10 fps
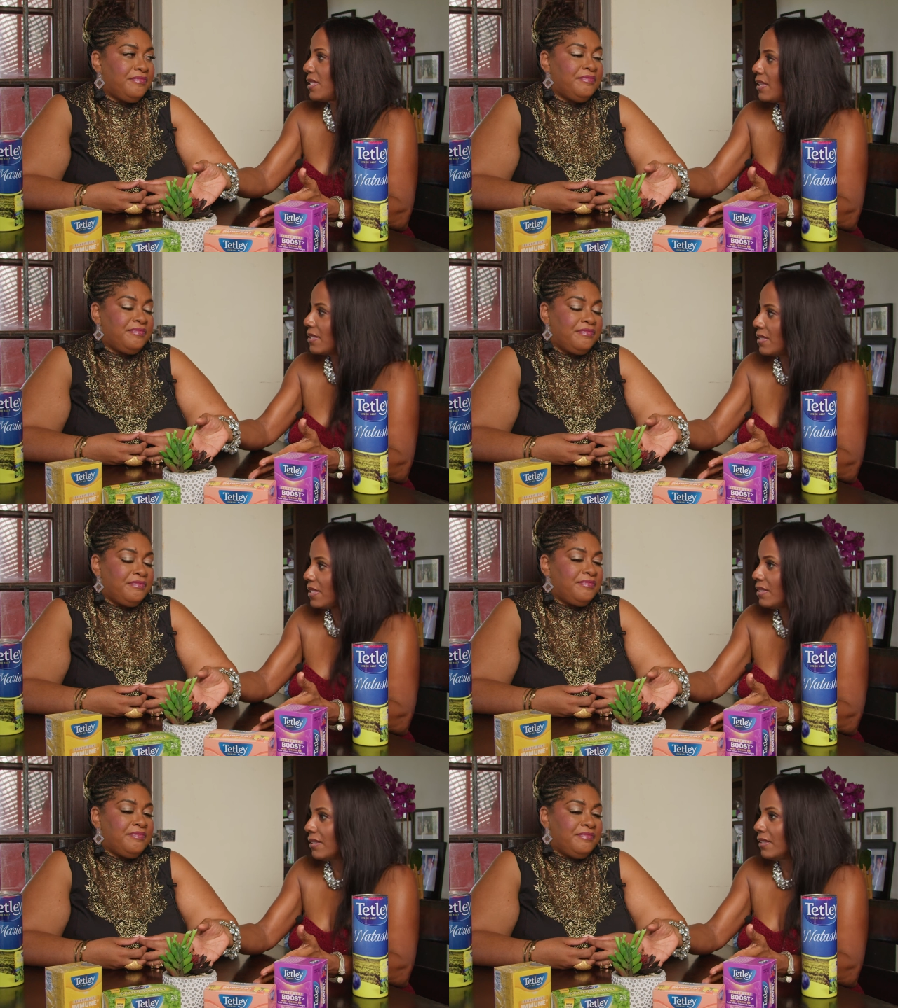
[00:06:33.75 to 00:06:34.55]
Speaker 1: sense
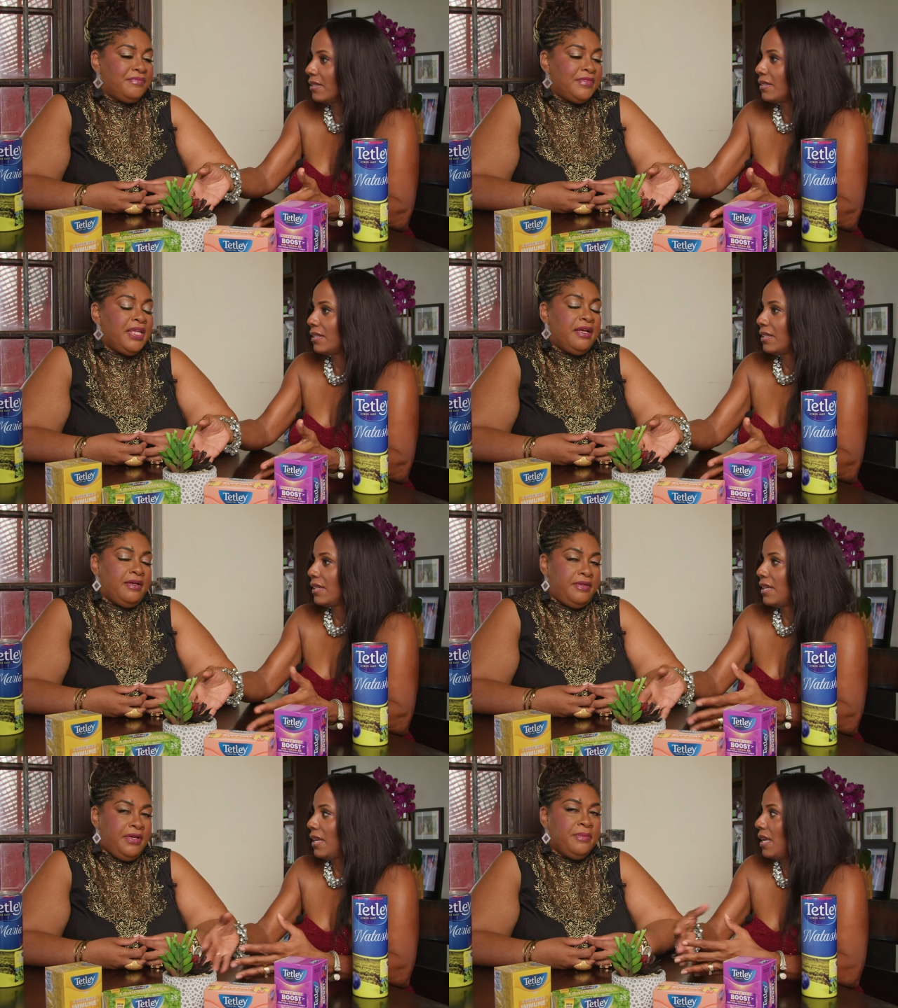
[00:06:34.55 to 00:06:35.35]
either.
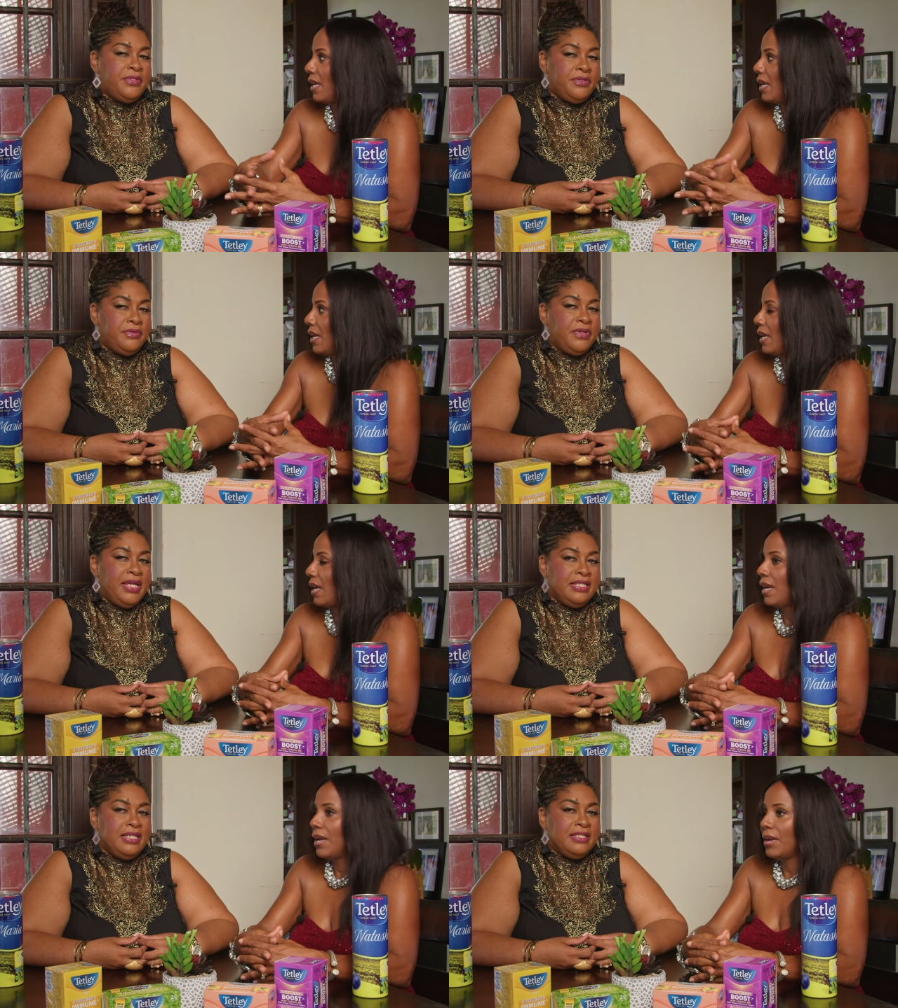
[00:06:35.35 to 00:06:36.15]
Speaker 2: Yeah, you're absolutely
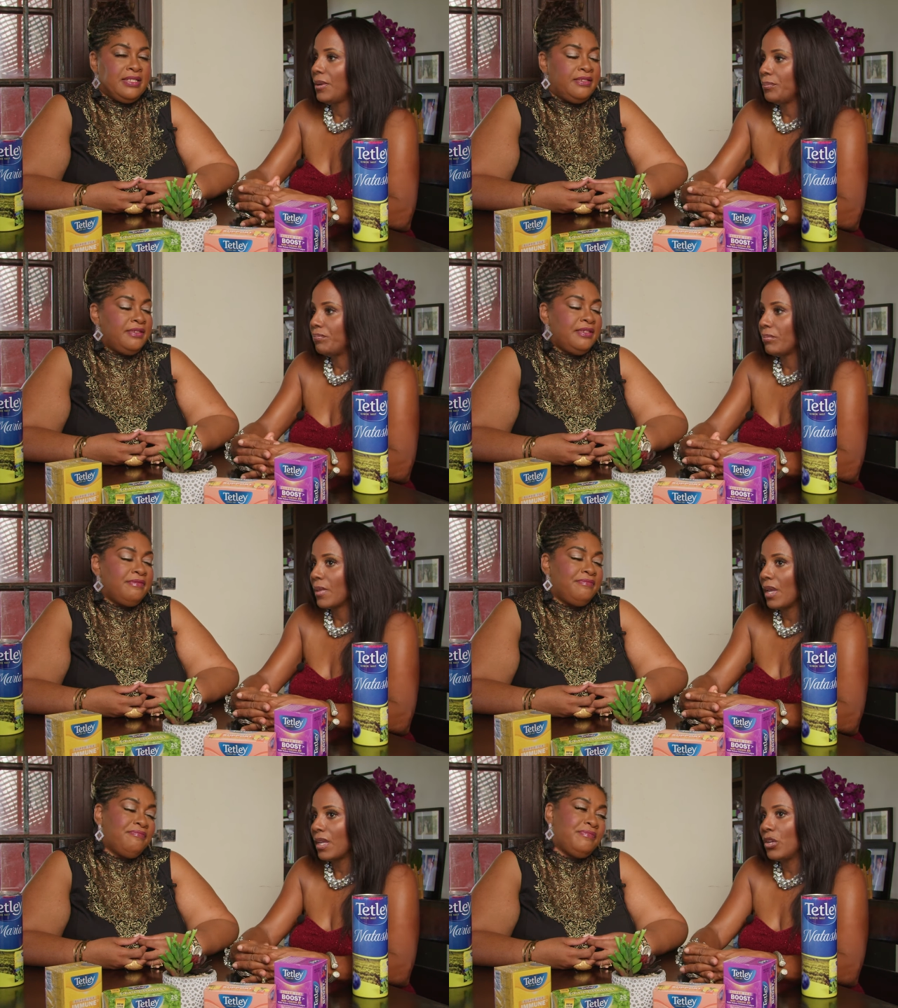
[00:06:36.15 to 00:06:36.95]
right.
Speaker 1: It doesn't,
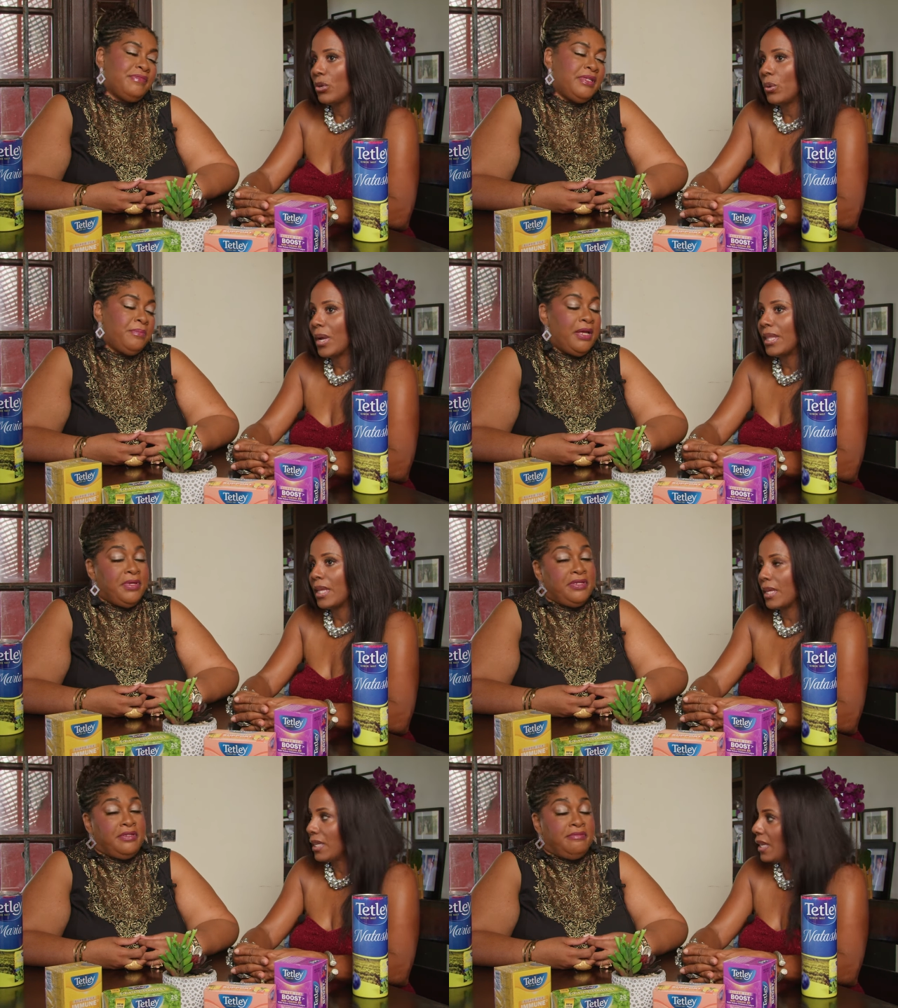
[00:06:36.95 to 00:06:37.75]
you know, in my
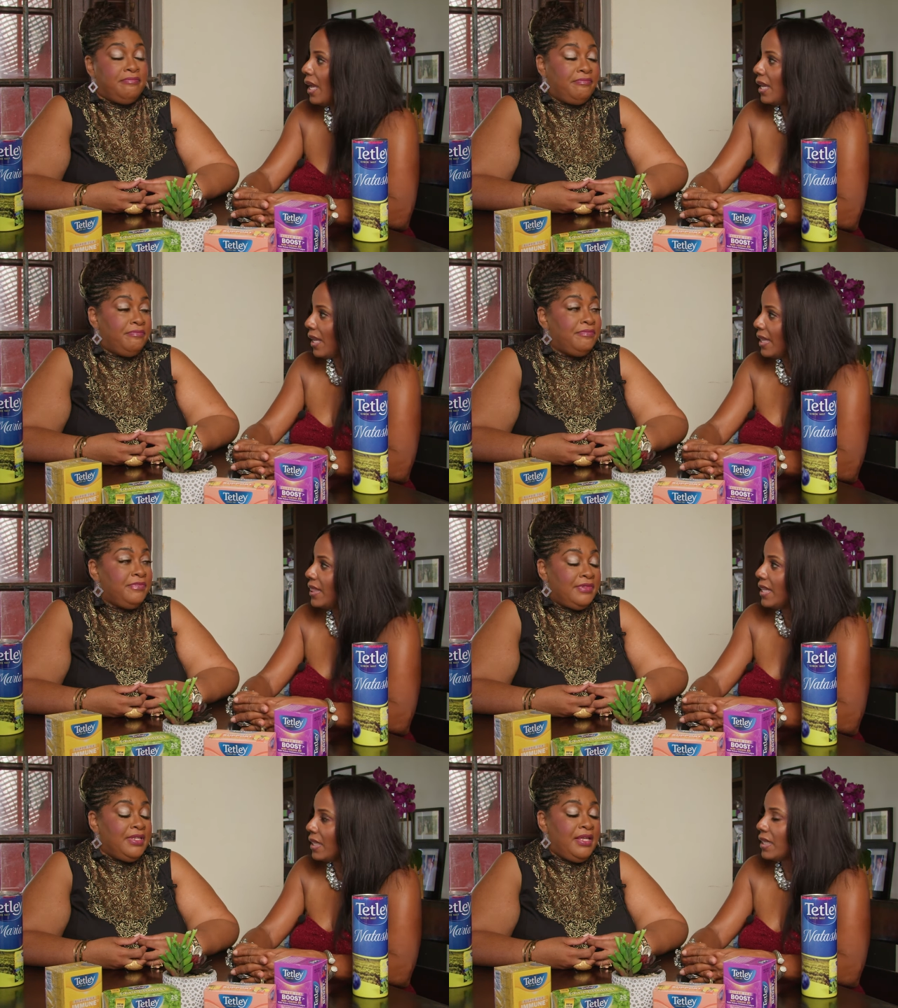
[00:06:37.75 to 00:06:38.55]
opinion. Yeah, I
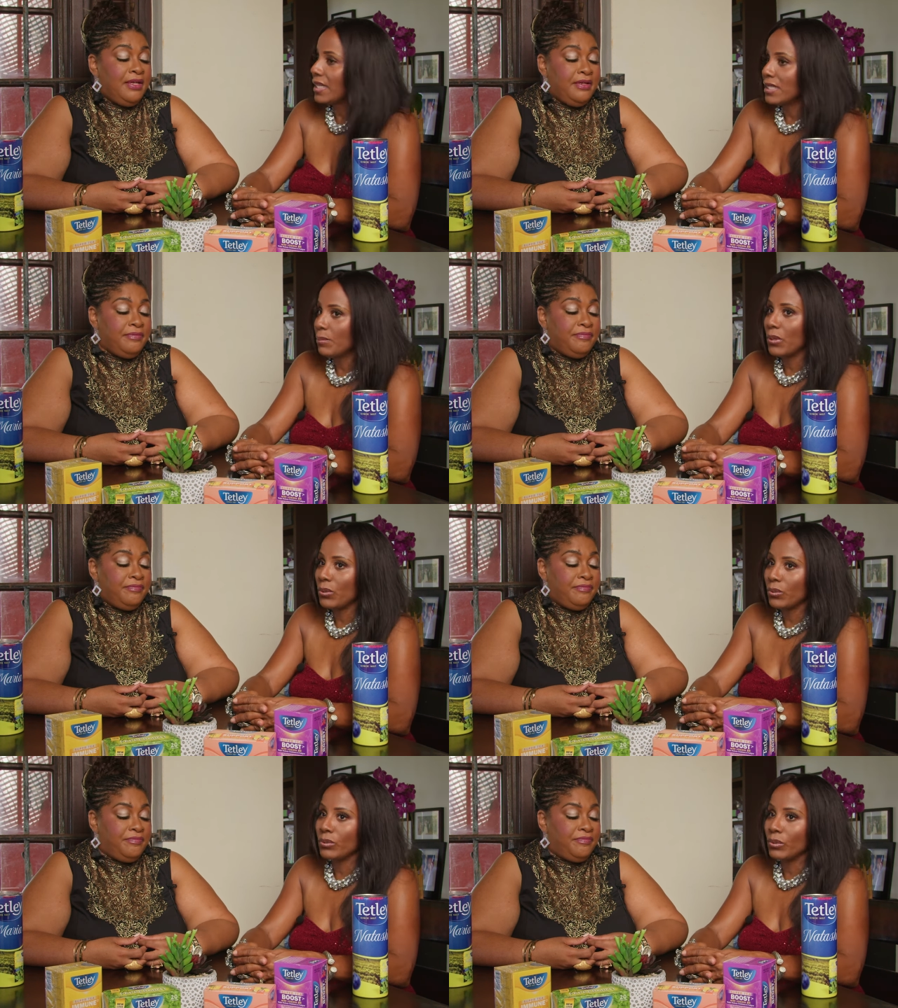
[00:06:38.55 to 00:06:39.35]
think it's
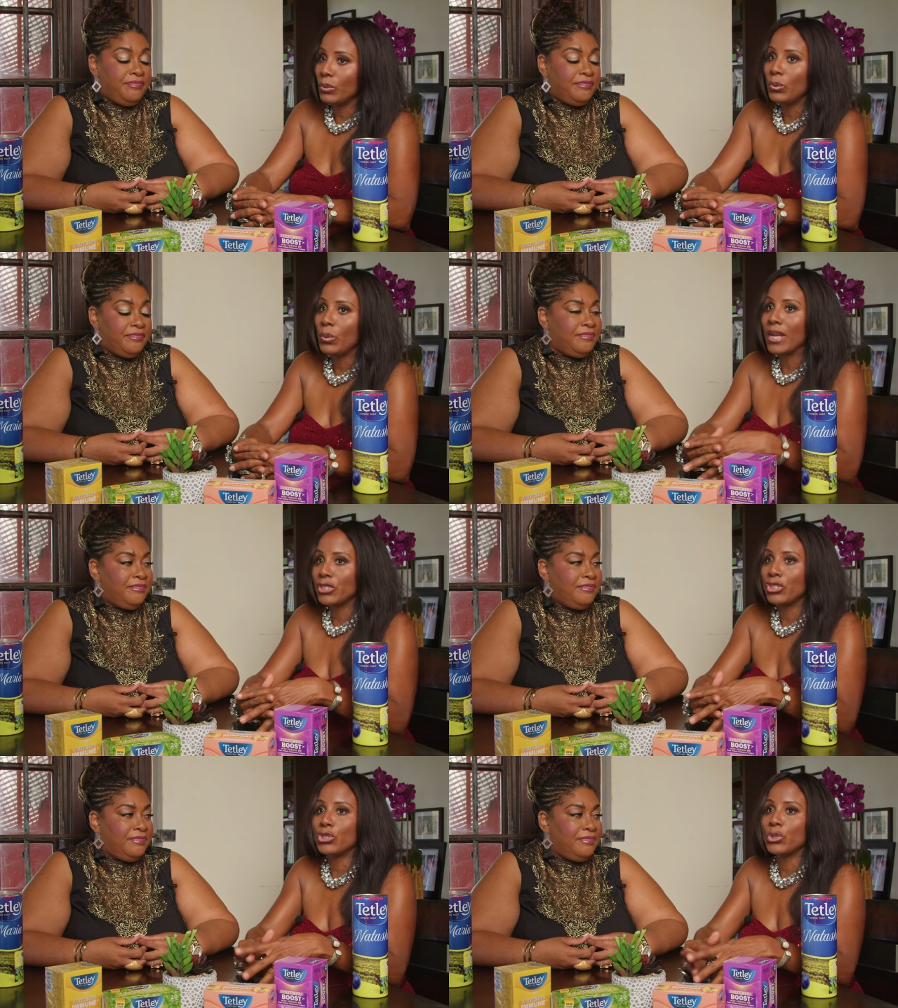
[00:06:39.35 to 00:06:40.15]
about who
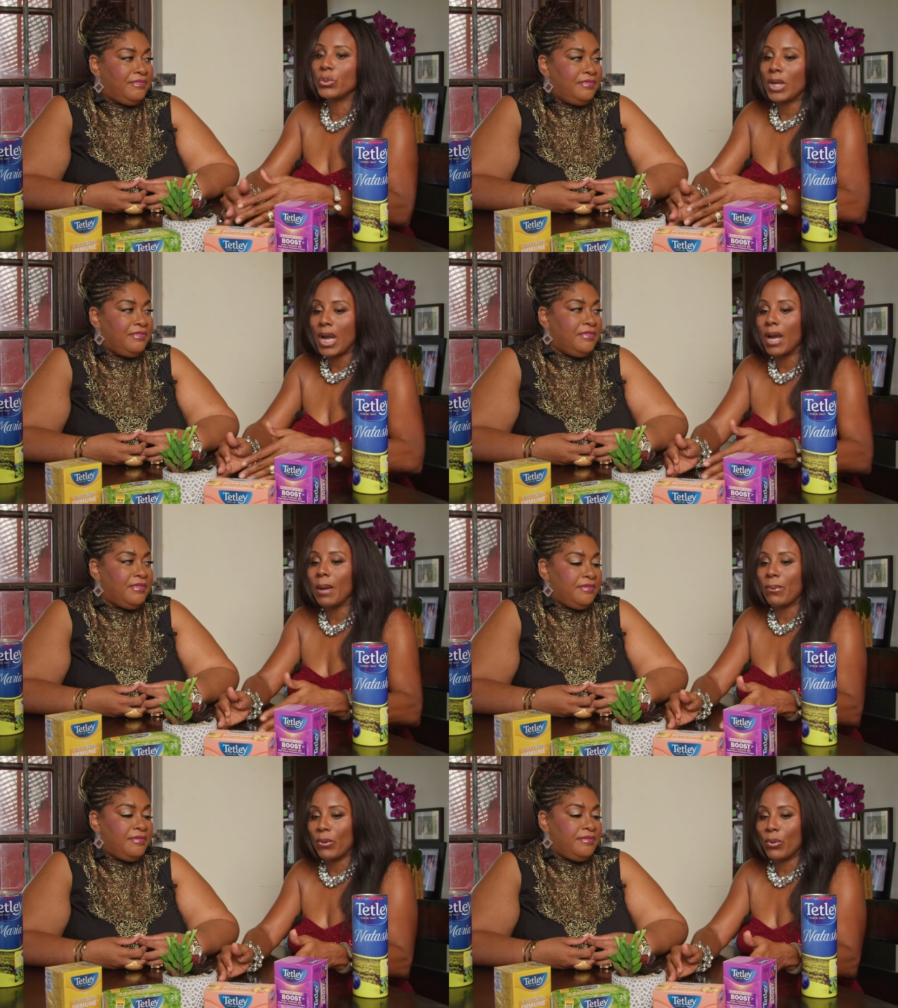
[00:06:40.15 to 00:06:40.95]
has shown
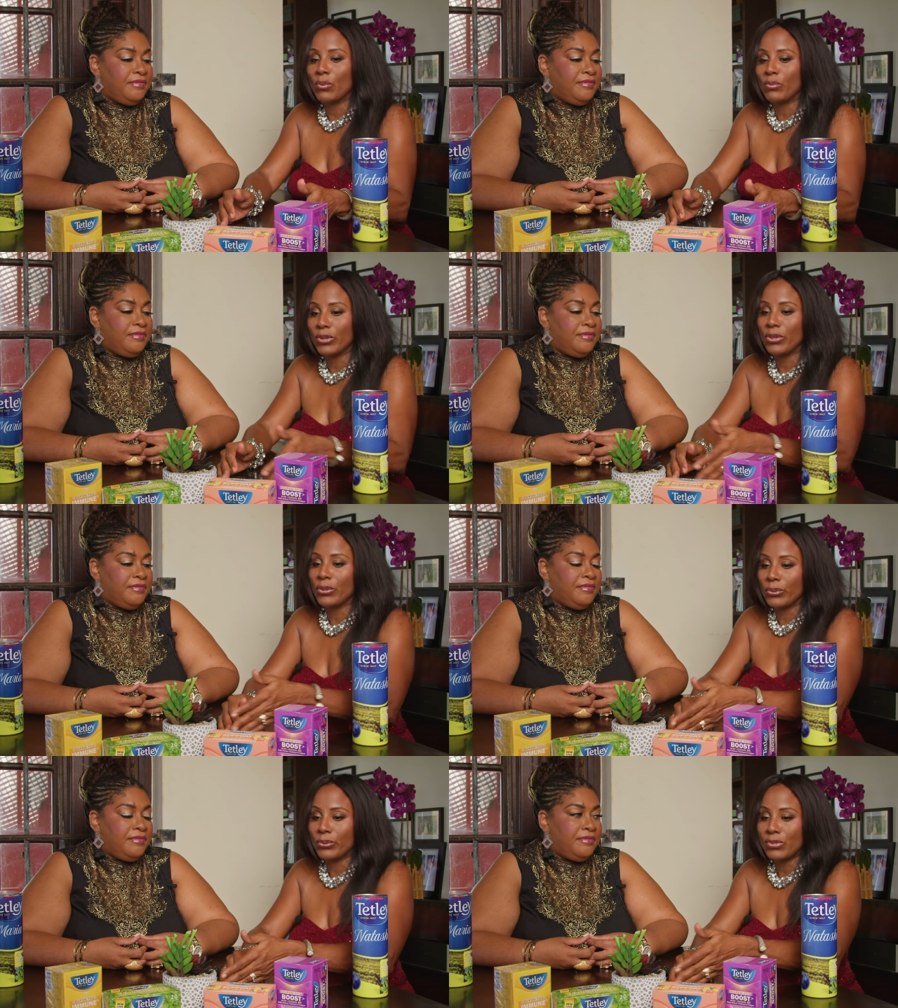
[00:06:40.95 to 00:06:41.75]
up over
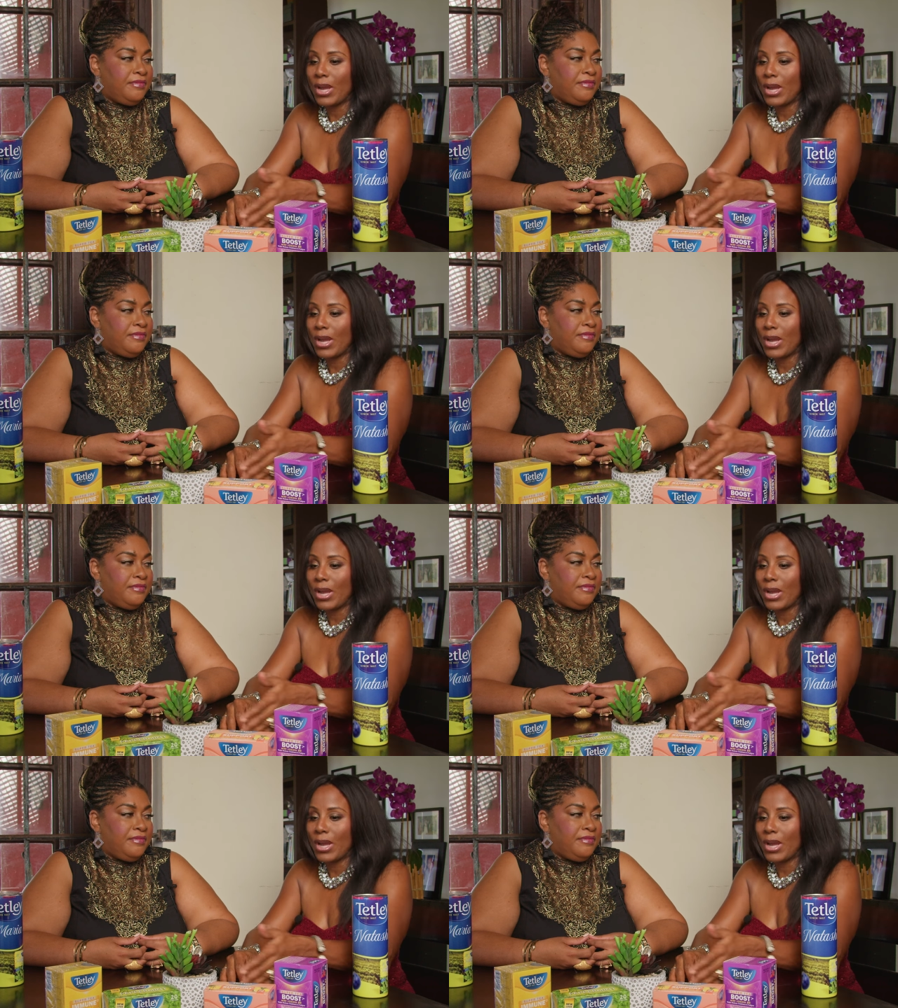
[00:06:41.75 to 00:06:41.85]
those